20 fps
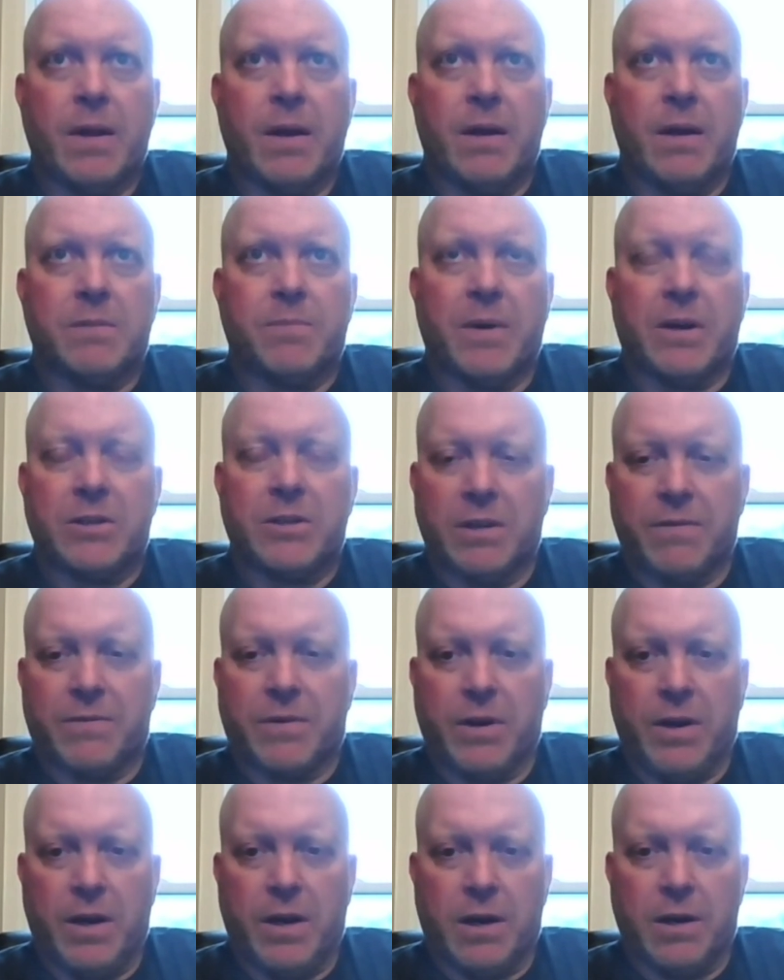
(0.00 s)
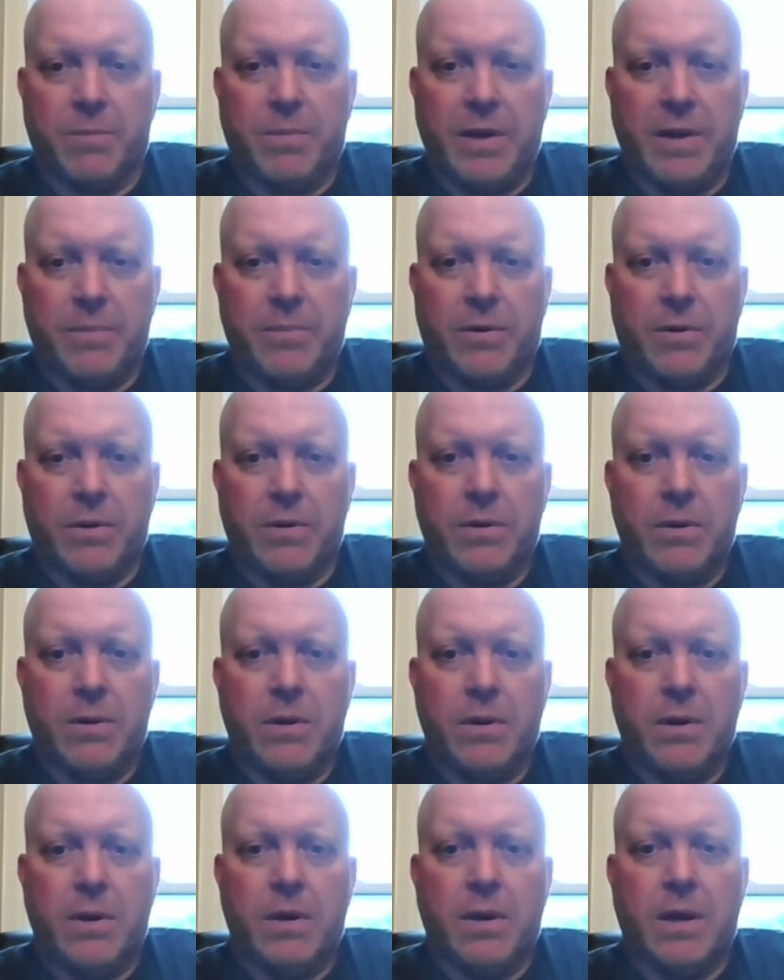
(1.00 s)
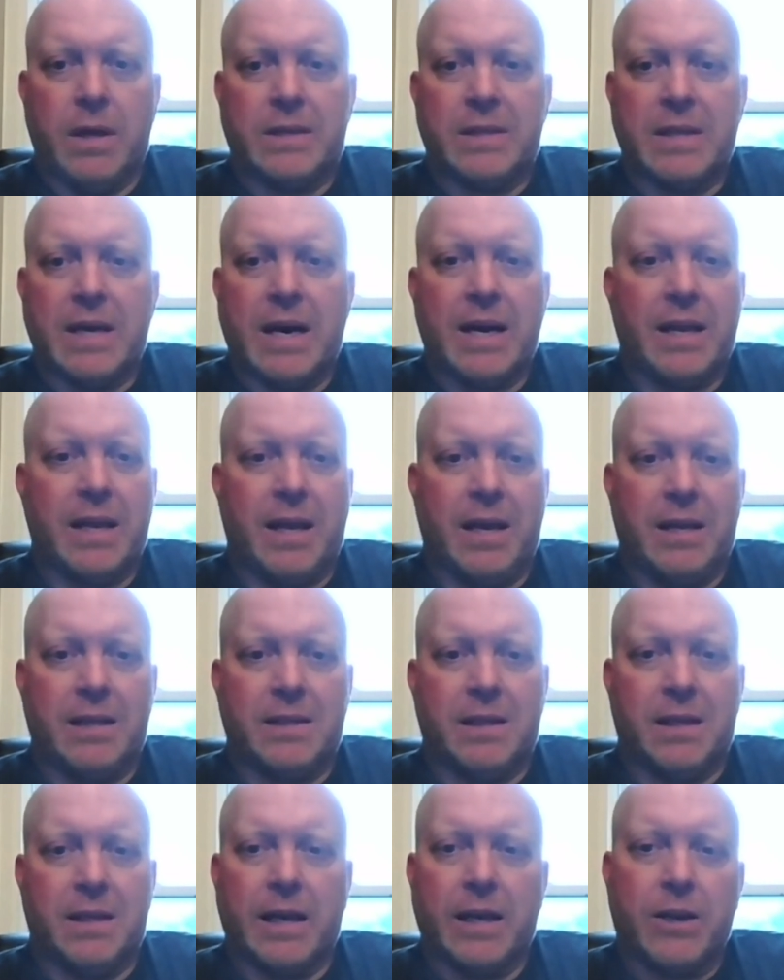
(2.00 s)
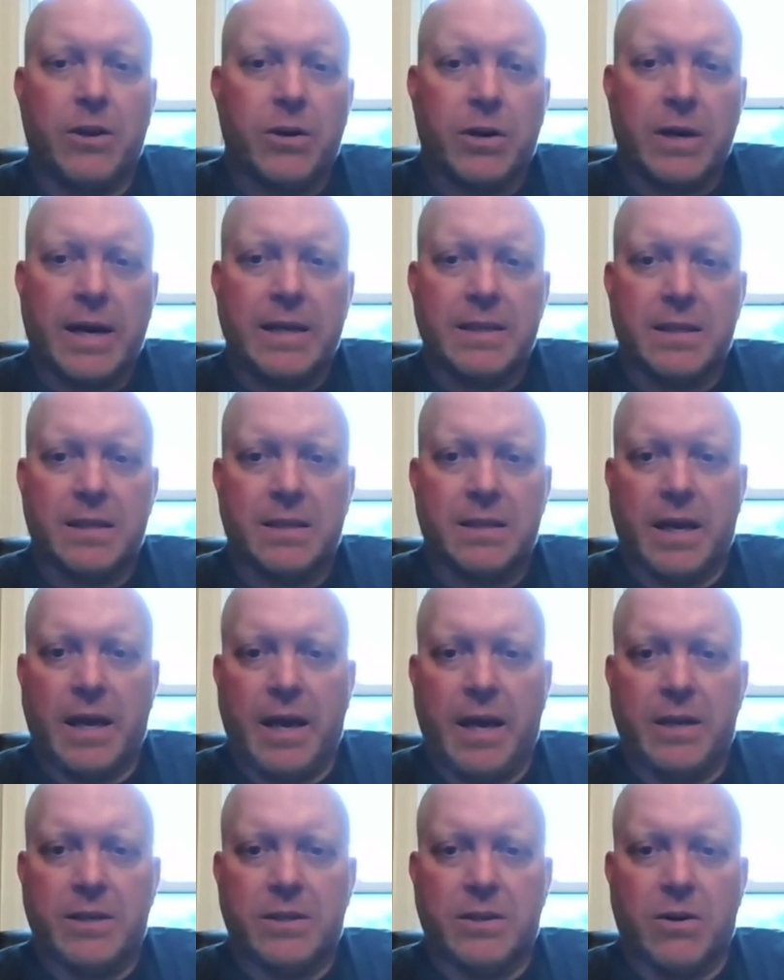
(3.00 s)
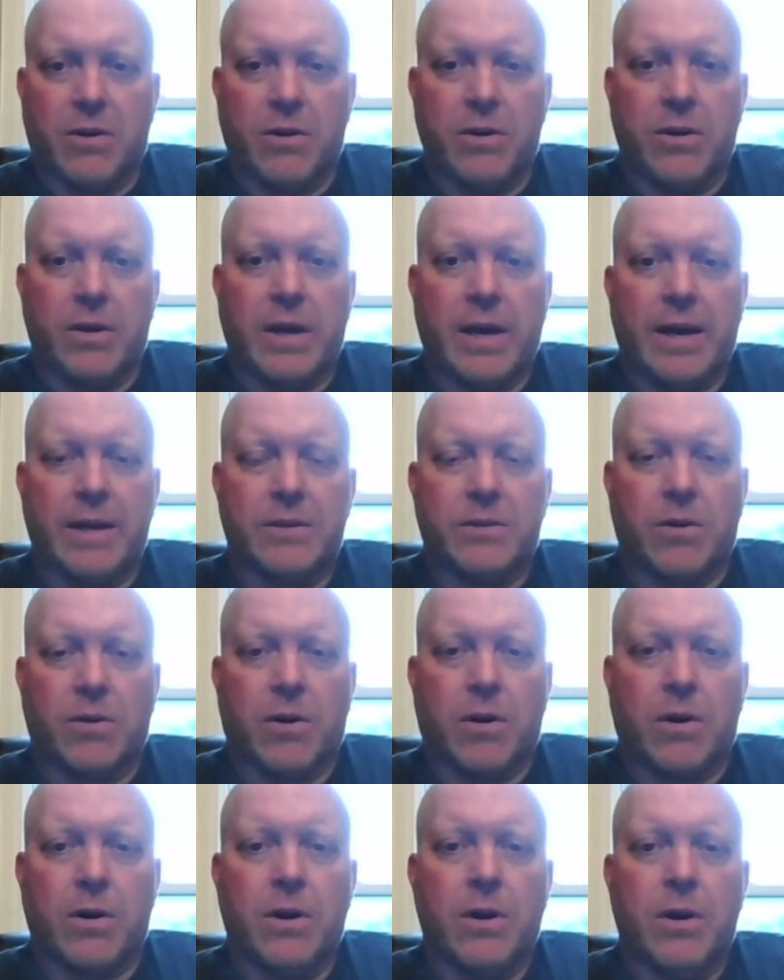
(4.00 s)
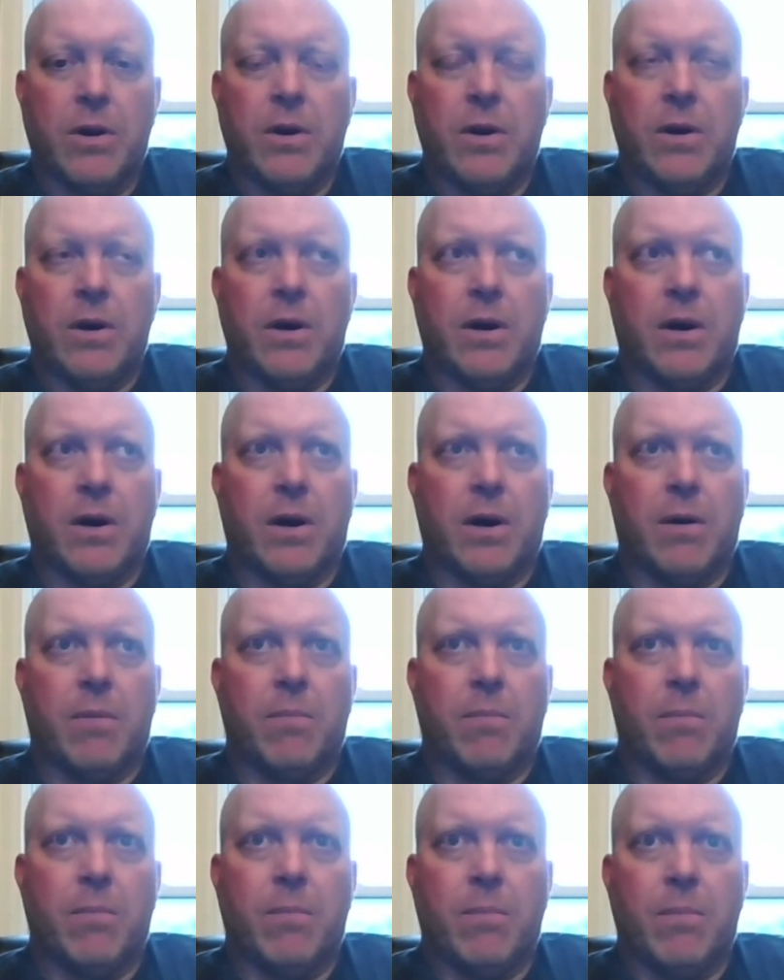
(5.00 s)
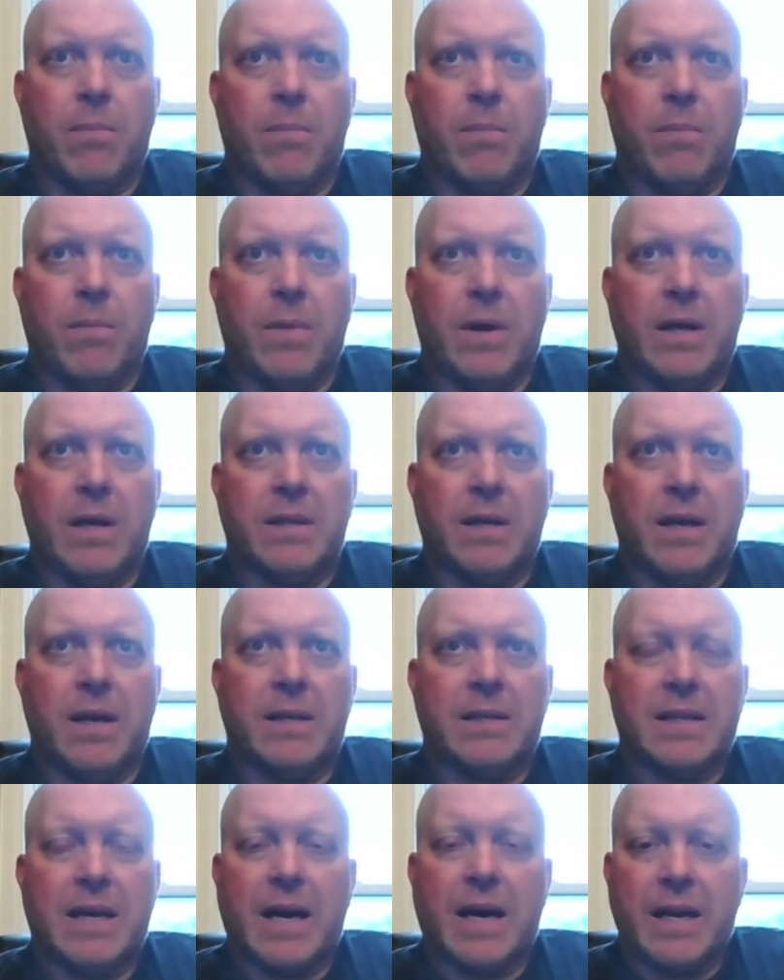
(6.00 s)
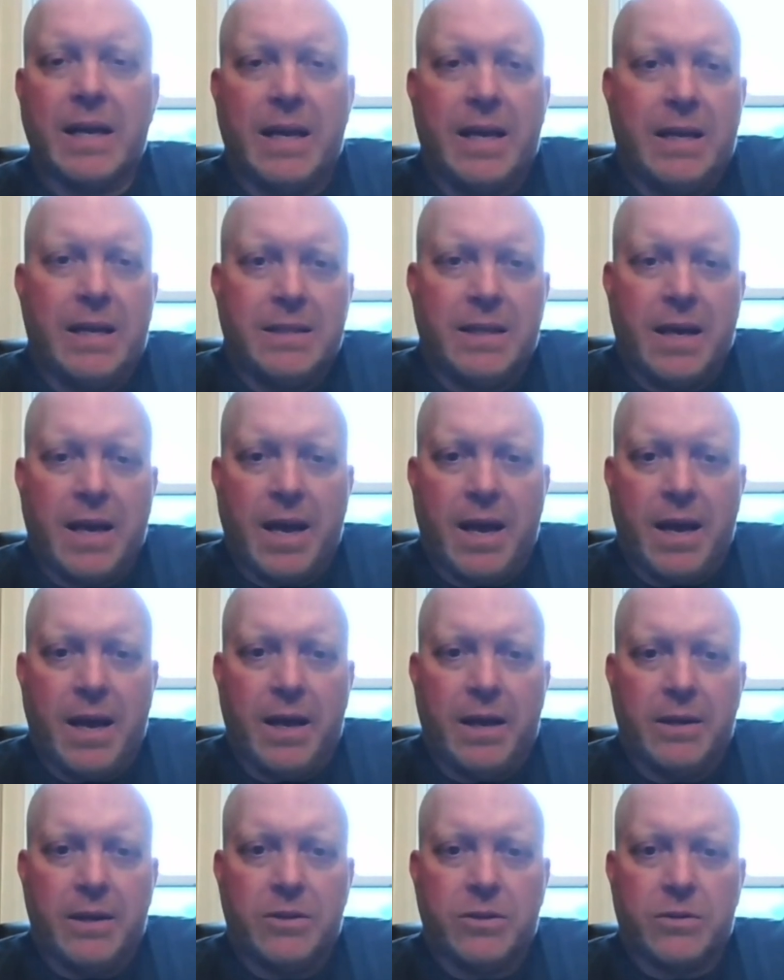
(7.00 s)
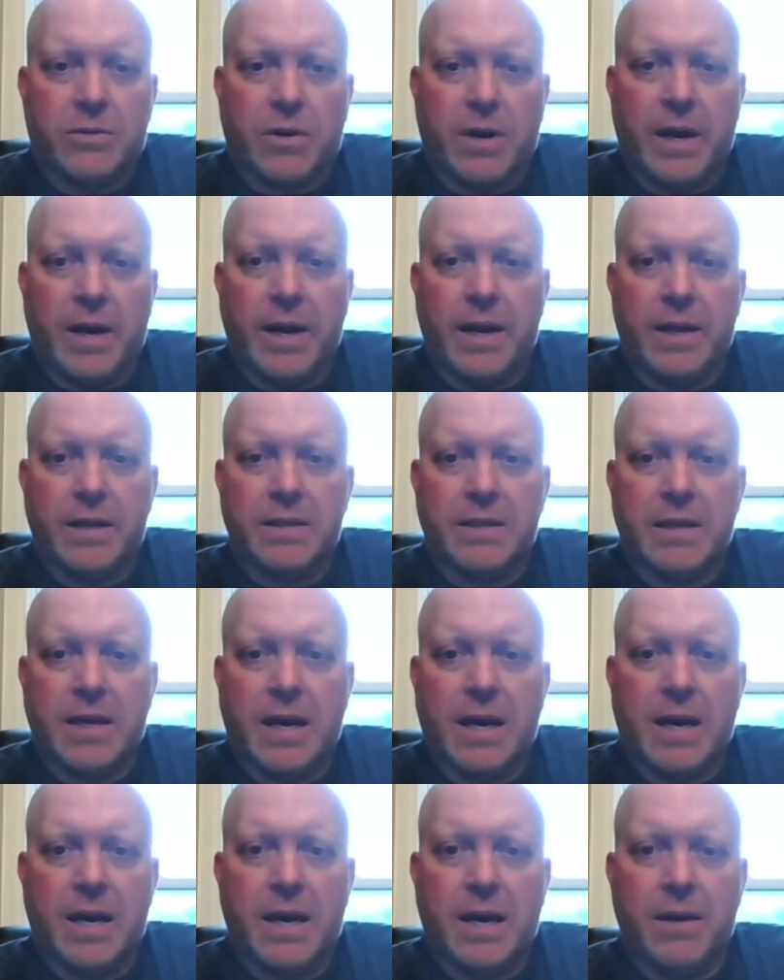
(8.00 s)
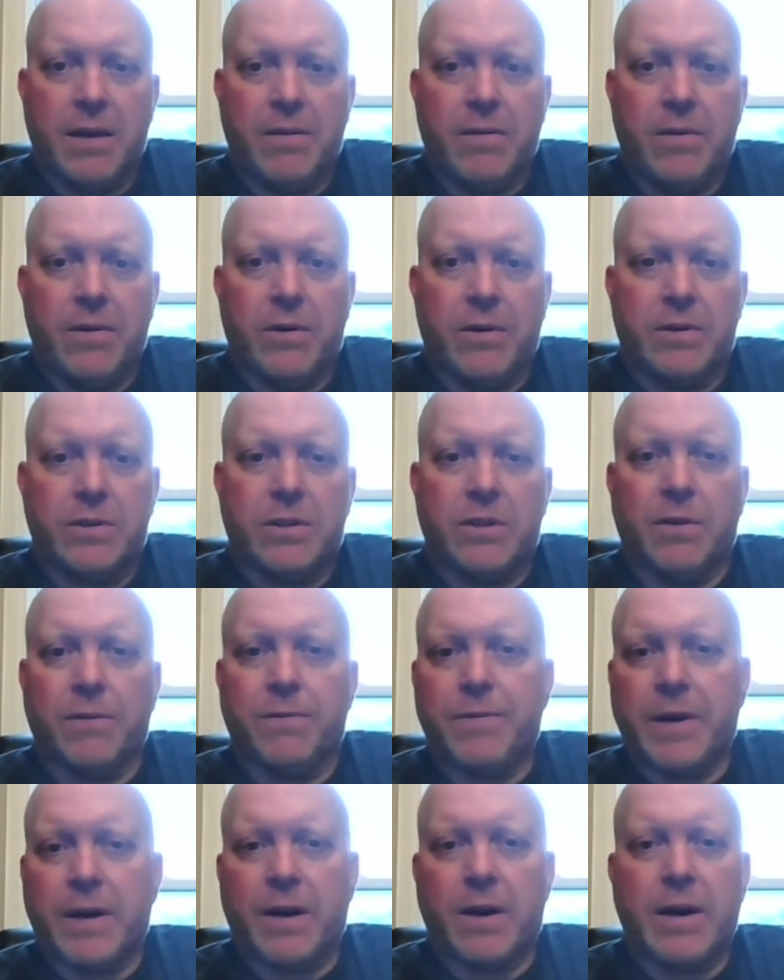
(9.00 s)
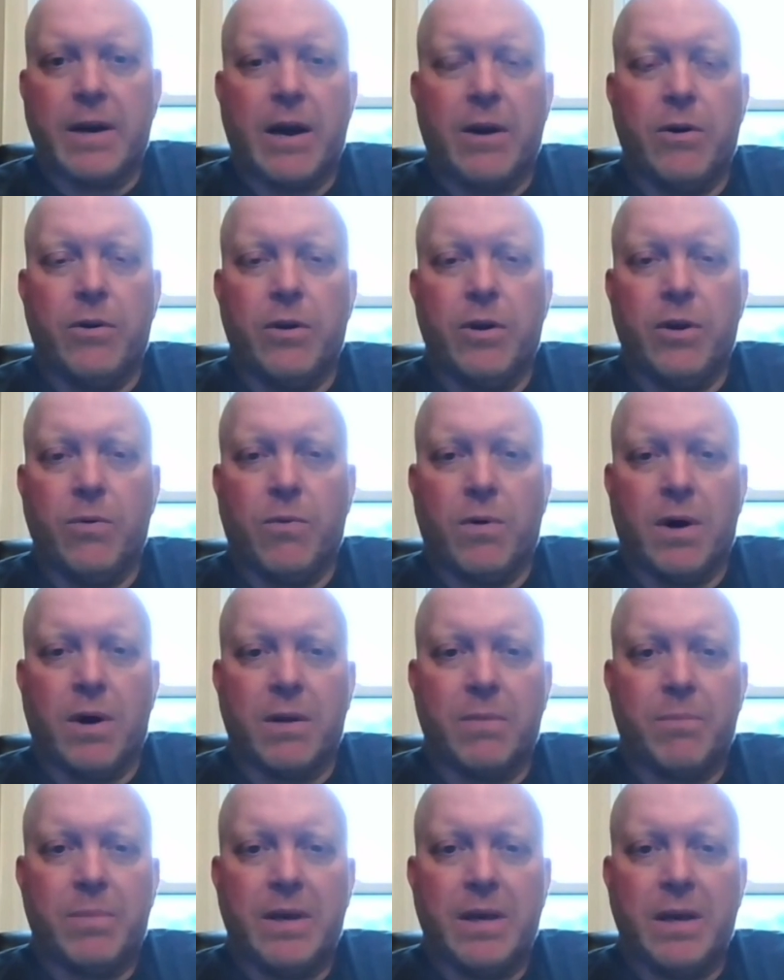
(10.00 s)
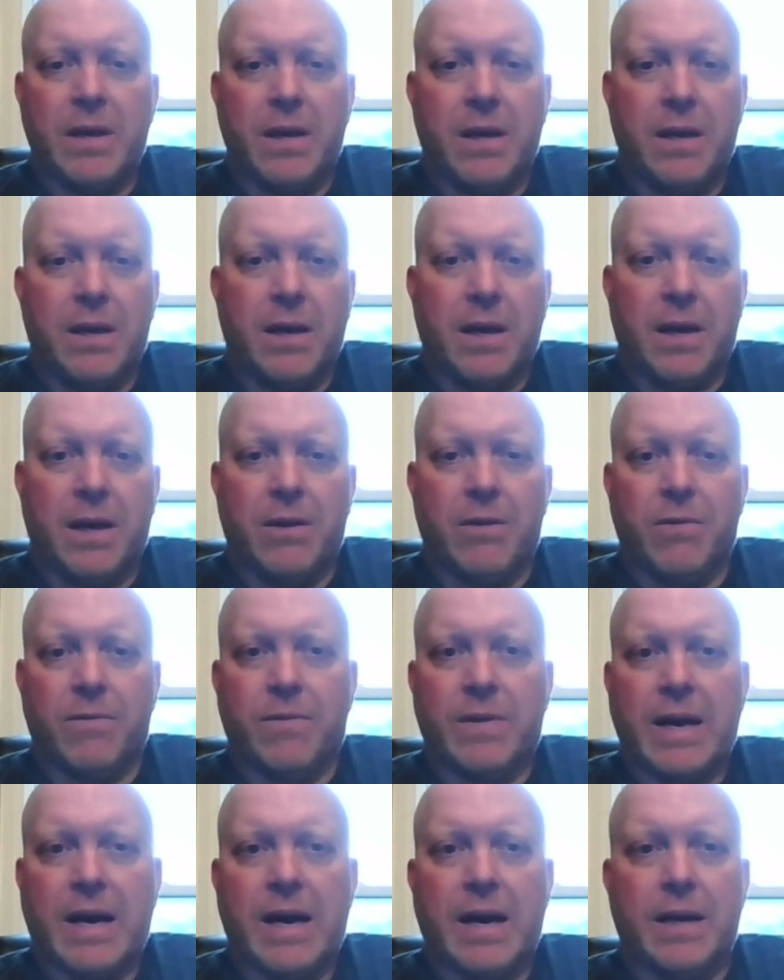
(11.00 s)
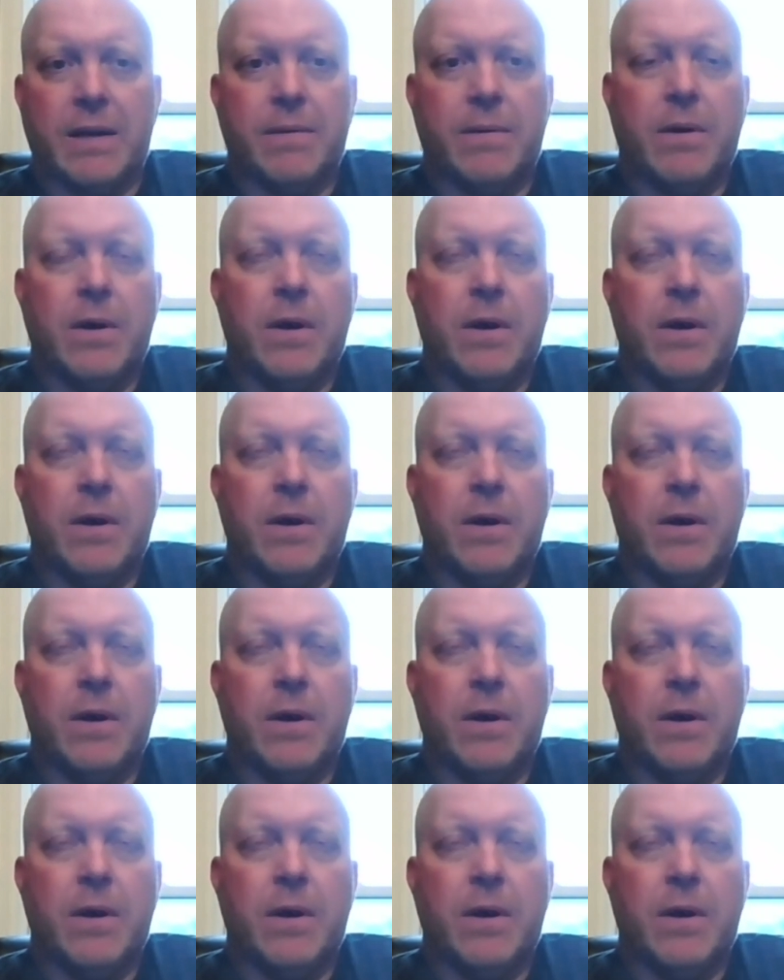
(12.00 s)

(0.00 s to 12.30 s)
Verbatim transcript: especially for young people. It's not easy. Like your guys' age that all you guys are, um, it, it's not an easy age, right? It's not. You're still figuring out who you want to be, and you've got